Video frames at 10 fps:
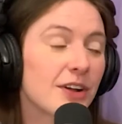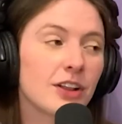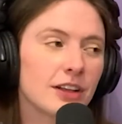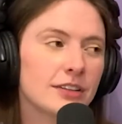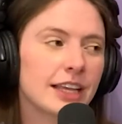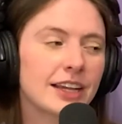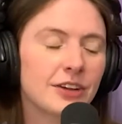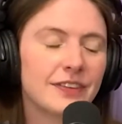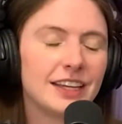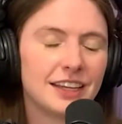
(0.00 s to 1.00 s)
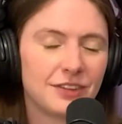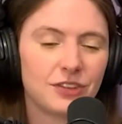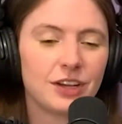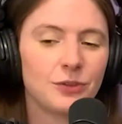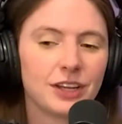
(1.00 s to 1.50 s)
that could be
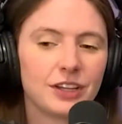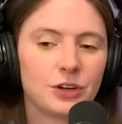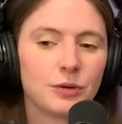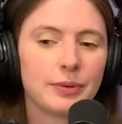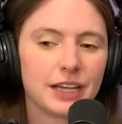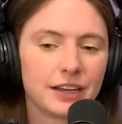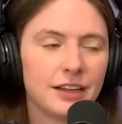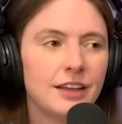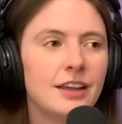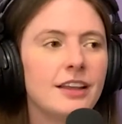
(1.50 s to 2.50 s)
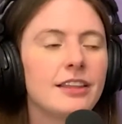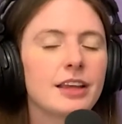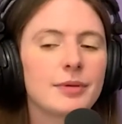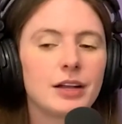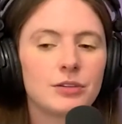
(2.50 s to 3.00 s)
one though, but think
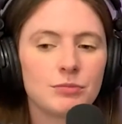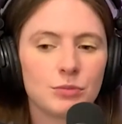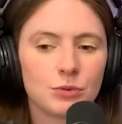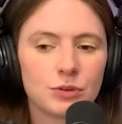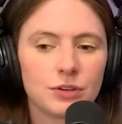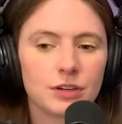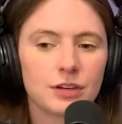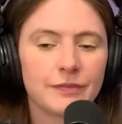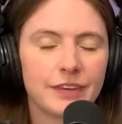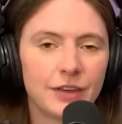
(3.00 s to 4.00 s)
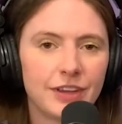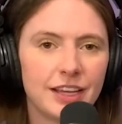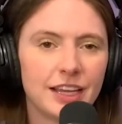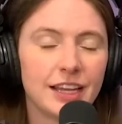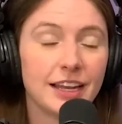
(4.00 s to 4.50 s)
about more
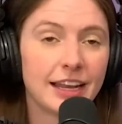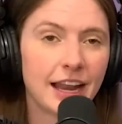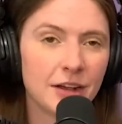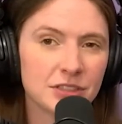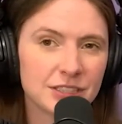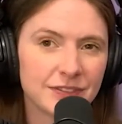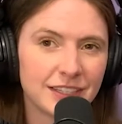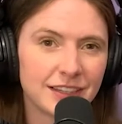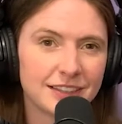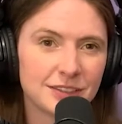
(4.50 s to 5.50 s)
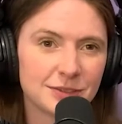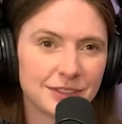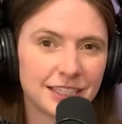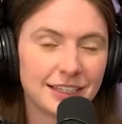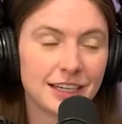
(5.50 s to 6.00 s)
maybe an announcement this
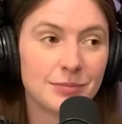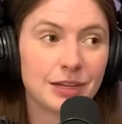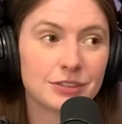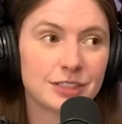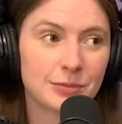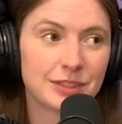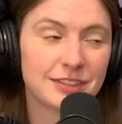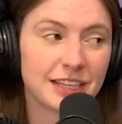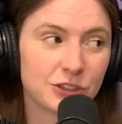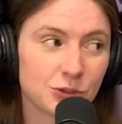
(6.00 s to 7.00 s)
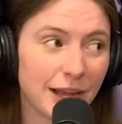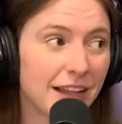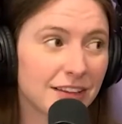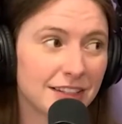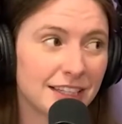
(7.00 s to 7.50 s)
week about someone's
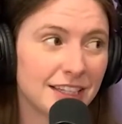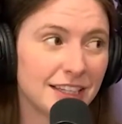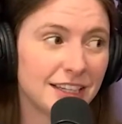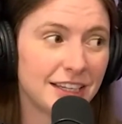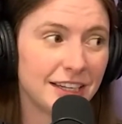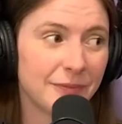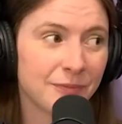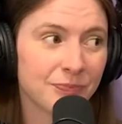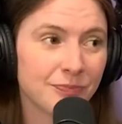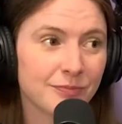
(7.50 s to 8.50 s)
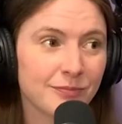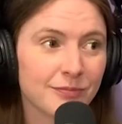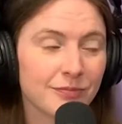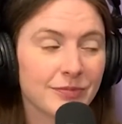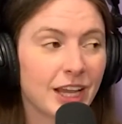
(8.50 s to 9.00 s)
sexuality
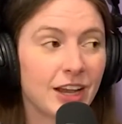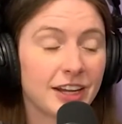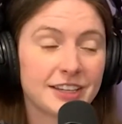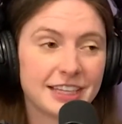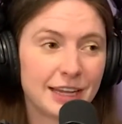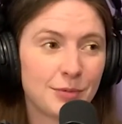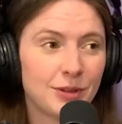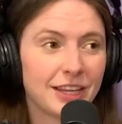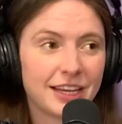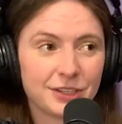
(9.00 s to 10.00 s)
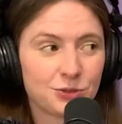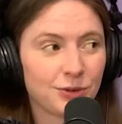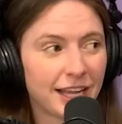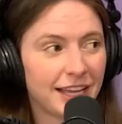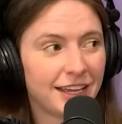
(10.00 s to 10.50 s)
on a table that is
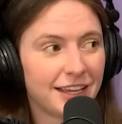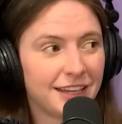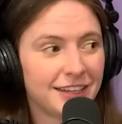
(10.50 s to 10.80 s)
red.